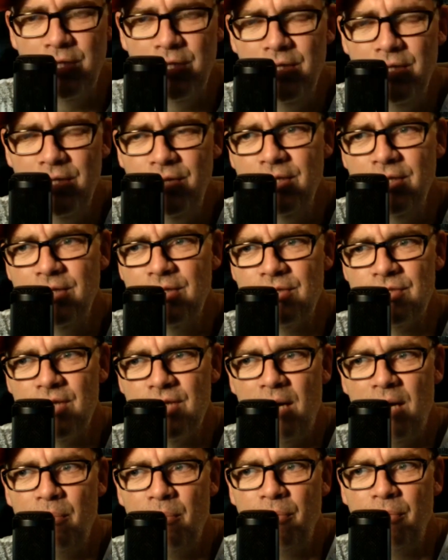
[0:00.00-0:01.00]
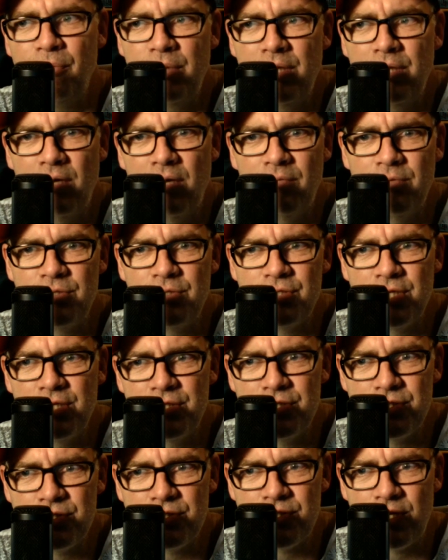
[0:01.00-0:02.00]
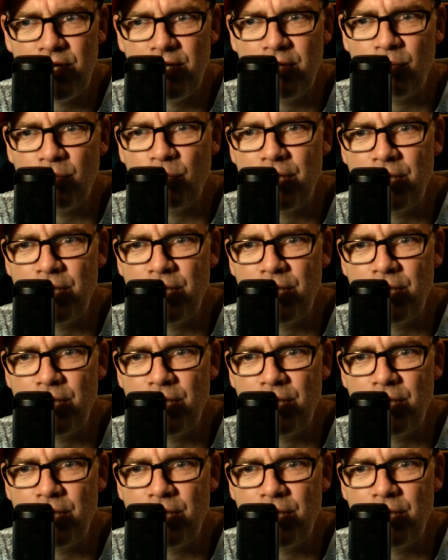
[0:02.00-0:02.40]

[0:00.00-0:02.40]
think the top three conversations are that we're